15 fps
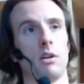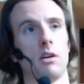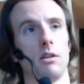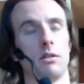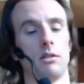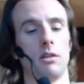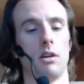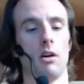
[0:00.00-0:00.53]

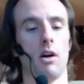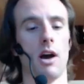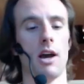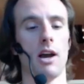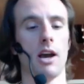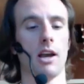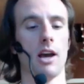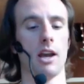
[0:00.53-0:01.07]
because you know
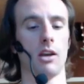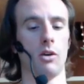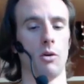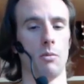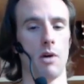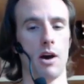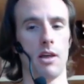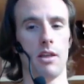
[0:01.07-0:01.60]
I, I kind of
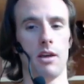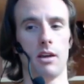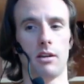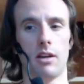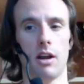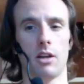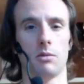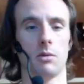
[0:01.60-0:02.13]
go by the
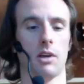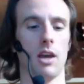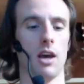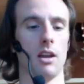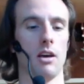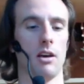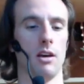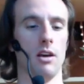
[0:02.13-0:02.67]
Terence
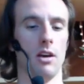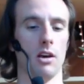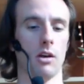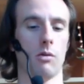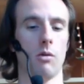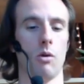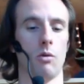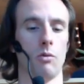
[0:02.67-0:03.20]
McKenna
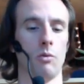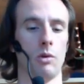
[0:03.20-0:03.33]
quote: